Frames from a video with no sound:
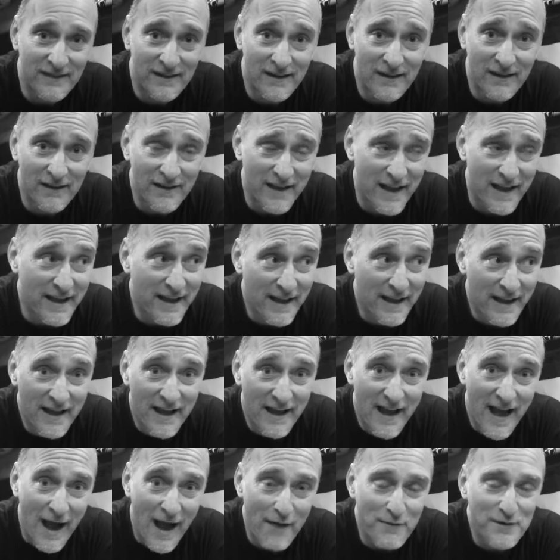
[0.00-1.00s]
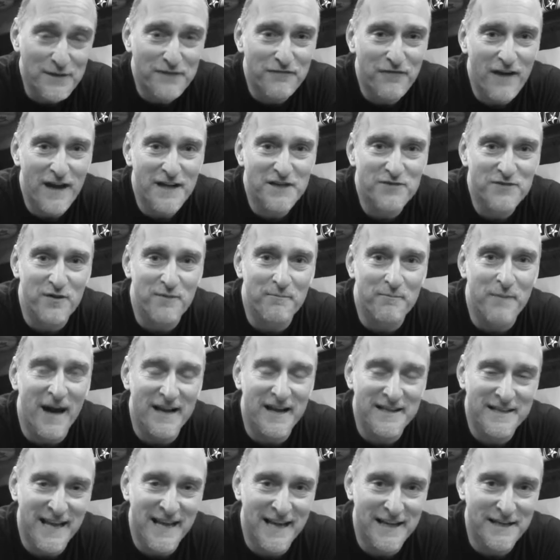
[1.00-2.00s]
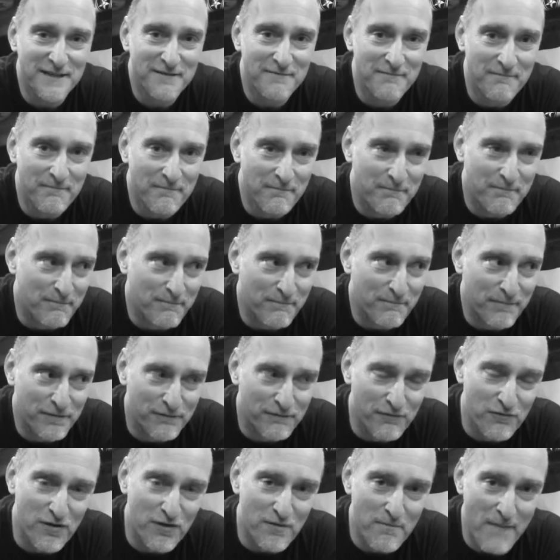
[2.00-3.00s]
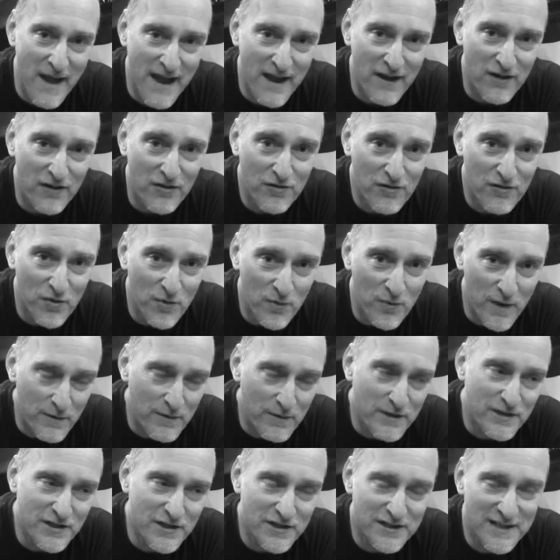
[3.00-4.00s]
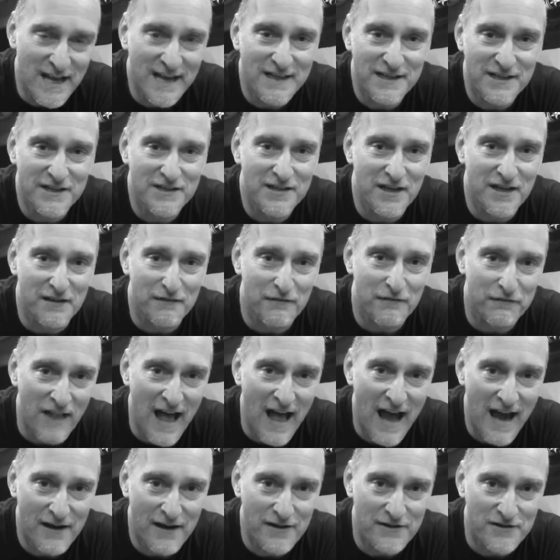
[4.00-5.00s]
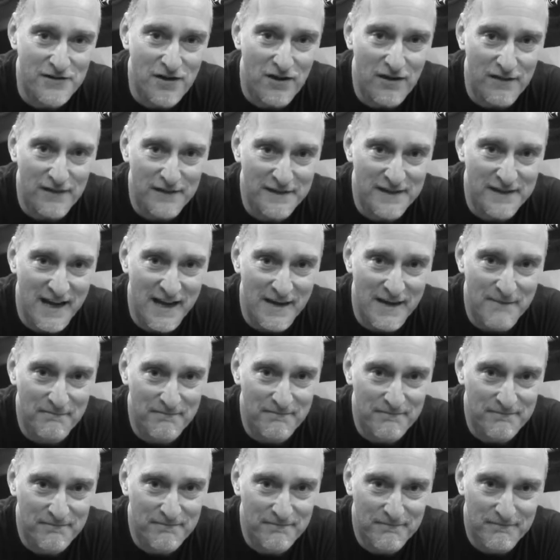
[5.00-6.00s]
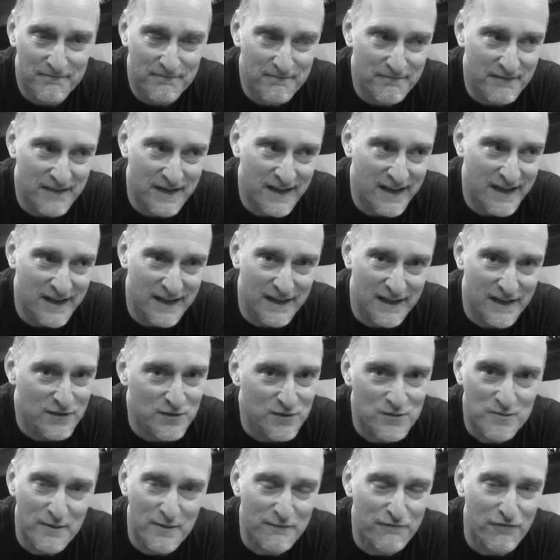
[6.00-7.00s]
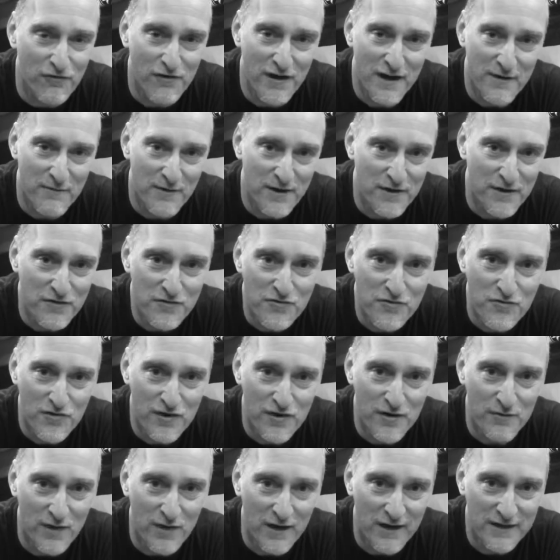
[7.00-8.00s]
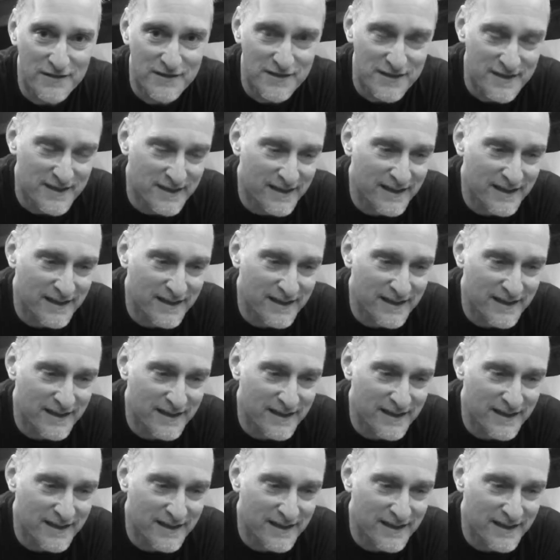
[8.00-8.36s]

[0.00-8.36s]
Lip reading: Okay, I was friends with Pusshead through the mail. We would just send each other flyers all the time. And this was before anyone knew who he was.